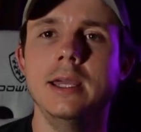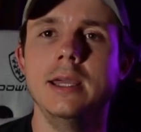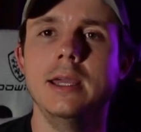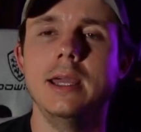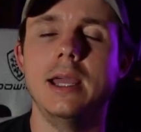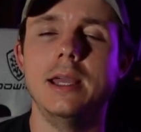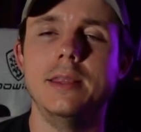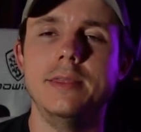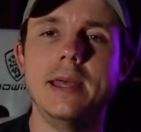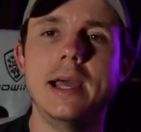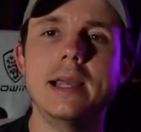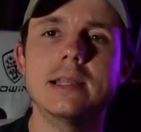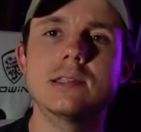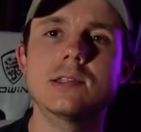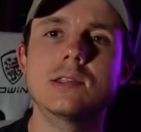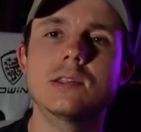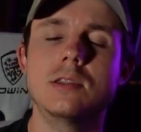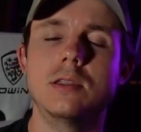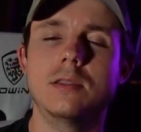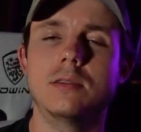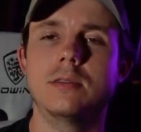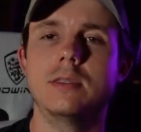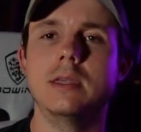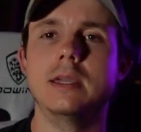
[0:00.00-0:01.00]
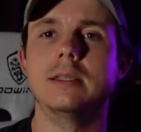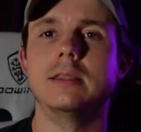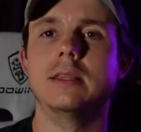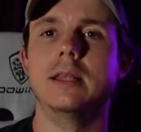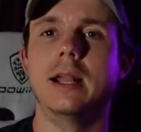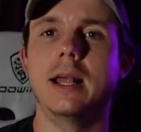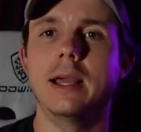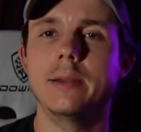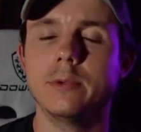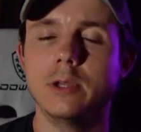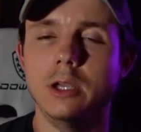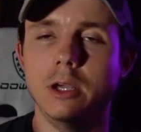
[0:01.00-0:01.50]
And that's the thing that
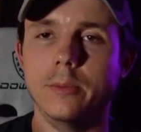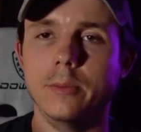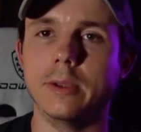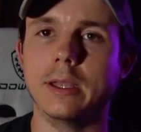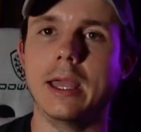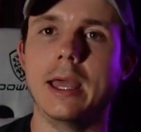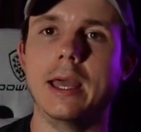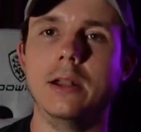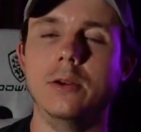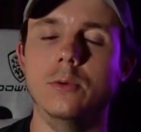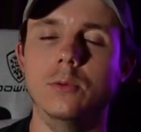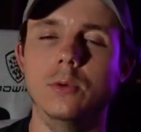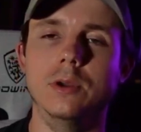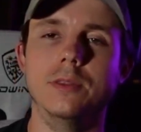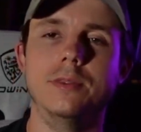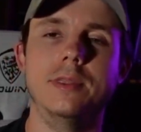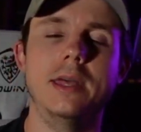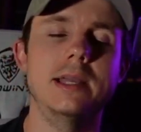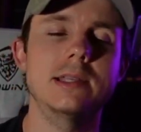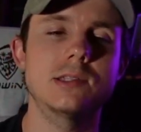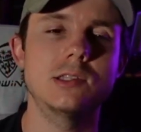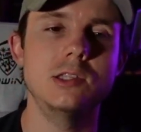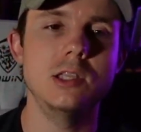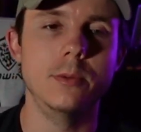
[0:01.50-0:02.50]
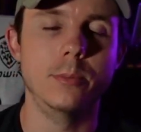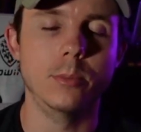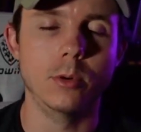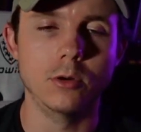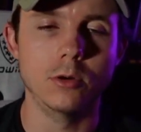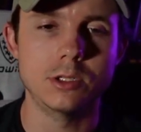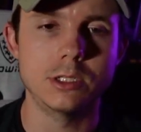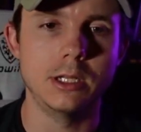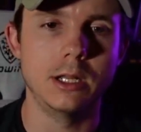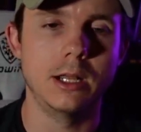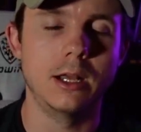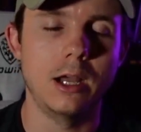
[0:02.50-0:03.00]
I'm coming at it with. That's the
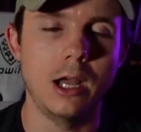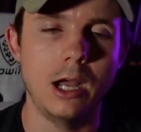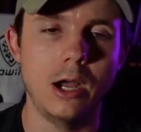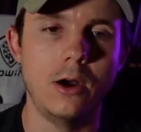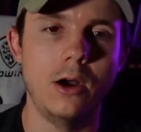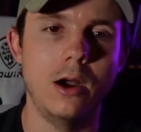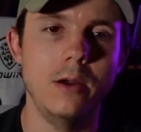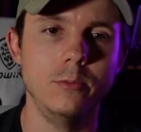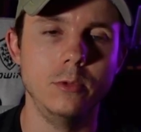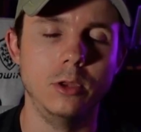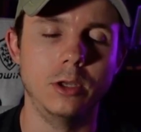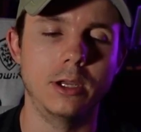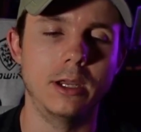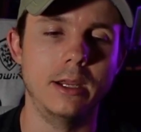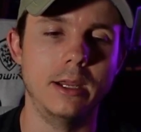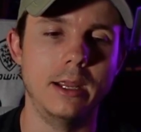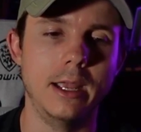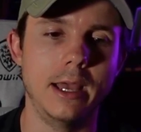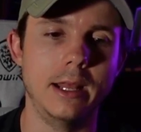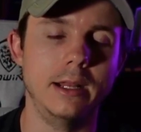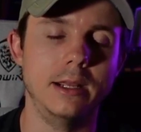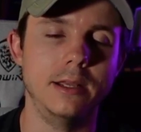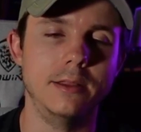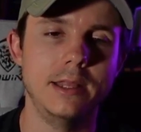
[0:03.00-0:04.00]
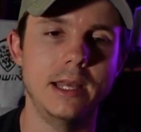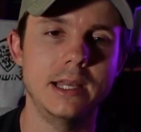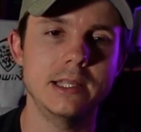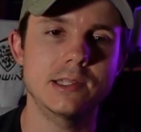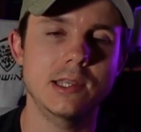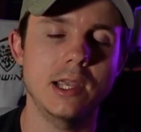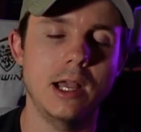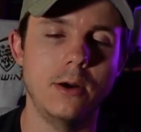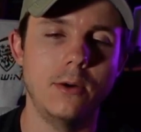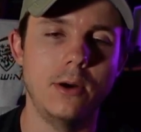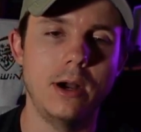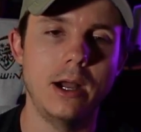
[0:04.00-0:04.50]
approach to how I'm looking at it. And that's
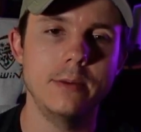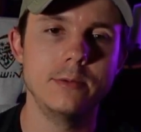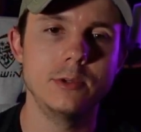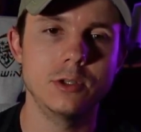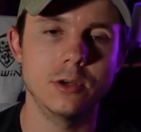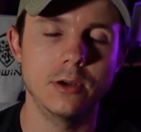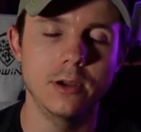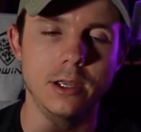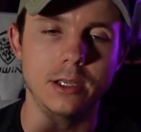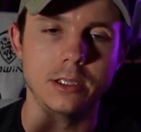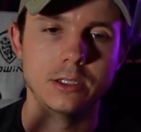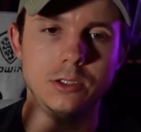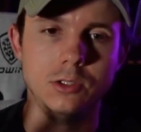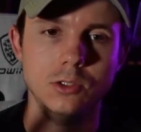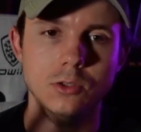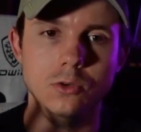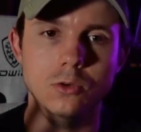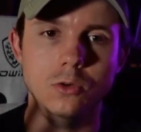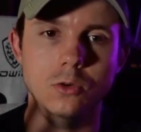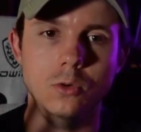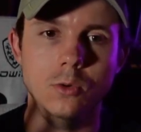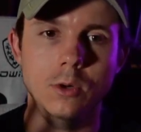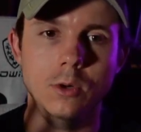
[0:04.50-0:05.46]
how I'm trying to